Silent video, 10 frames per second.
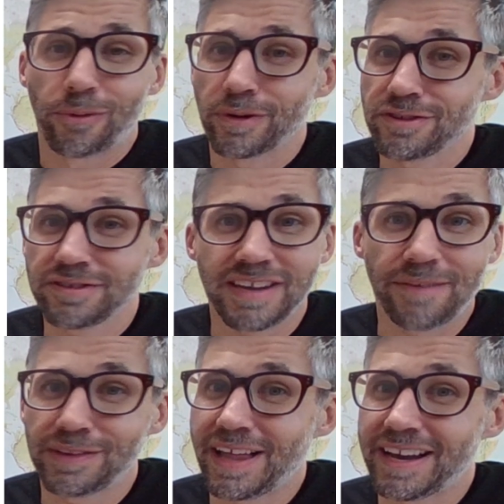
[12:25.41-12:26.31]
we're just going
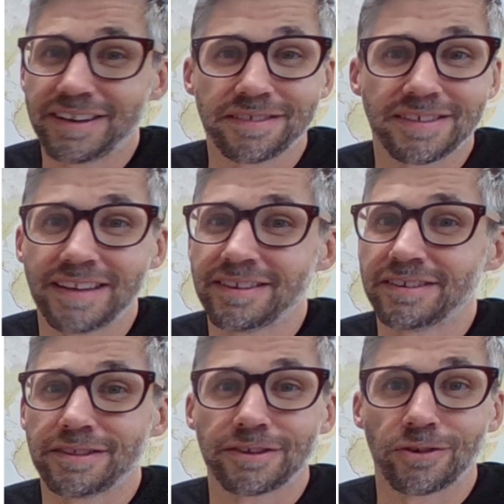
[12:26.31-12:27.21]
to have a lot of dissent
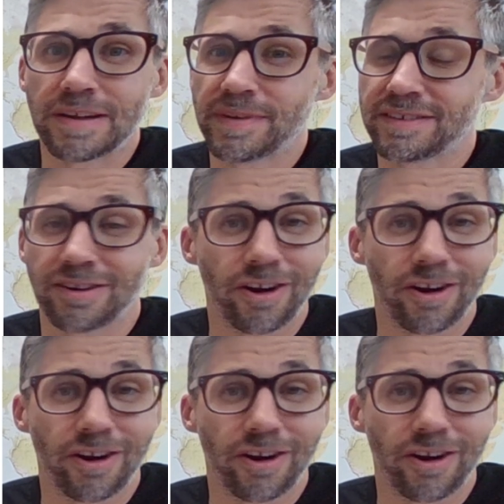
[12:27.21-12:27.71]
and disagreement